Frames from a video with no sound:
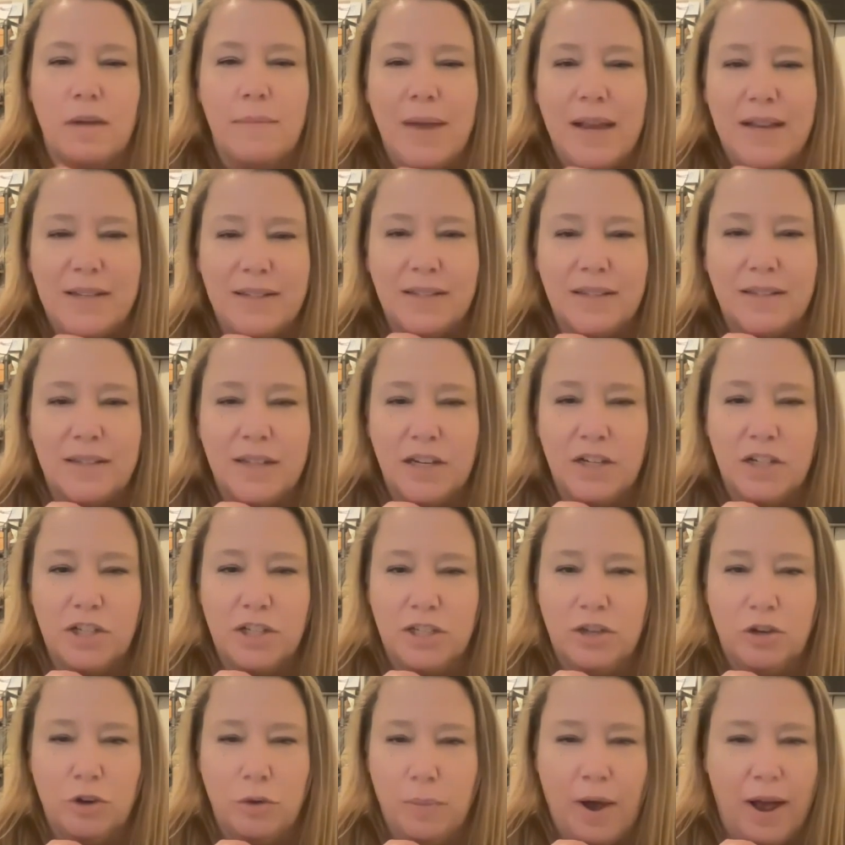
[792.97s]
amazing dish
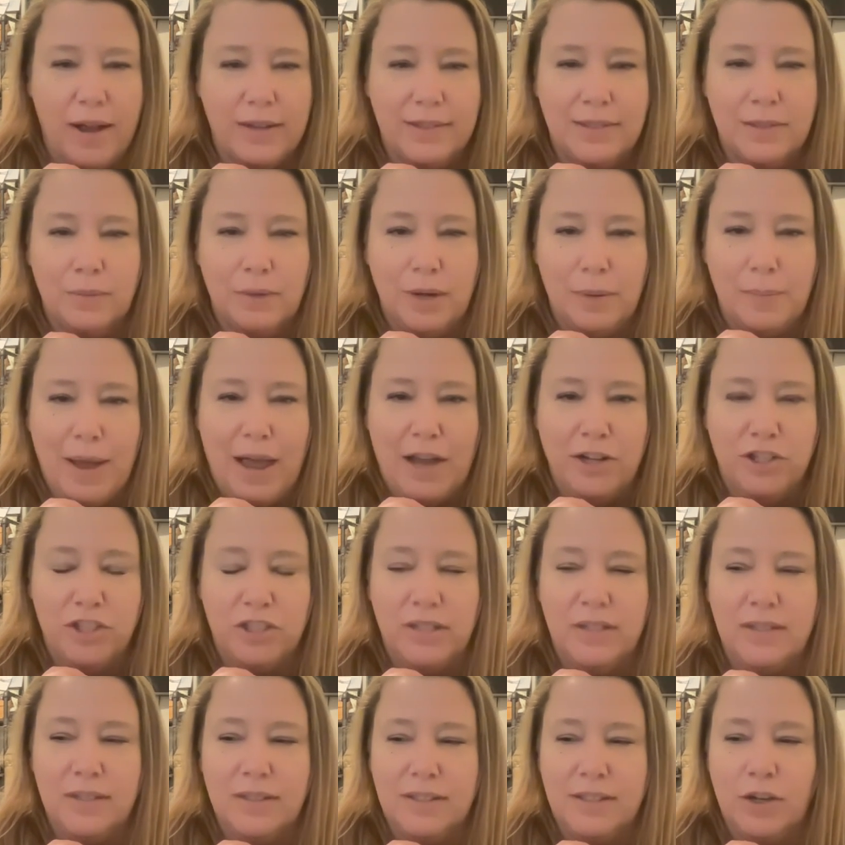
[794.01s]
that you could possibly
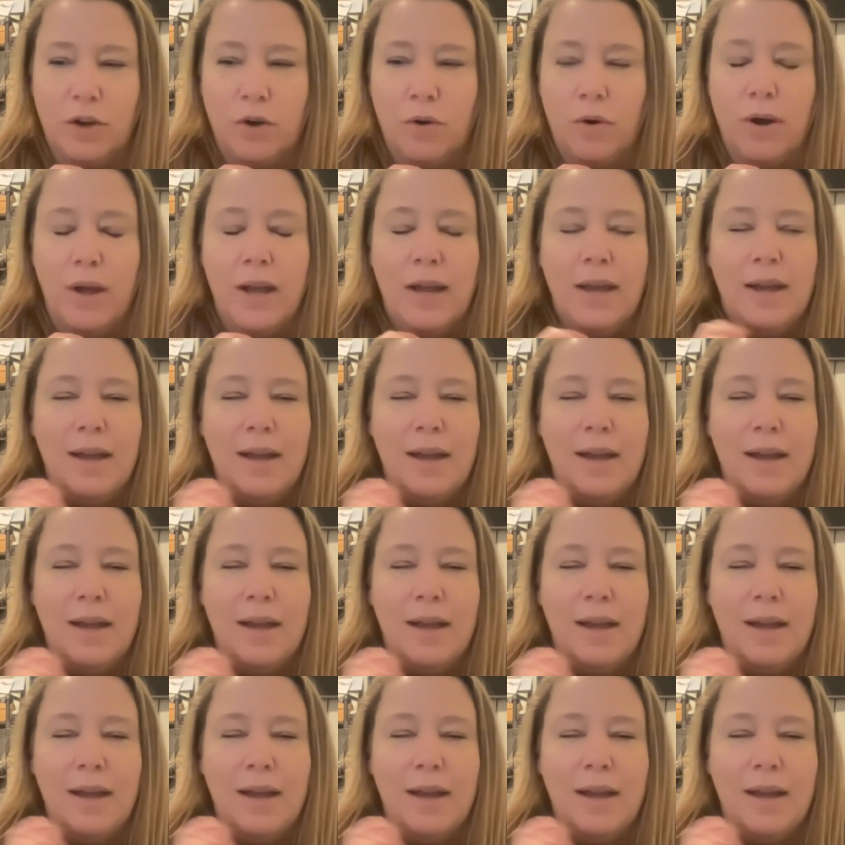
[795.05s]
imagine. So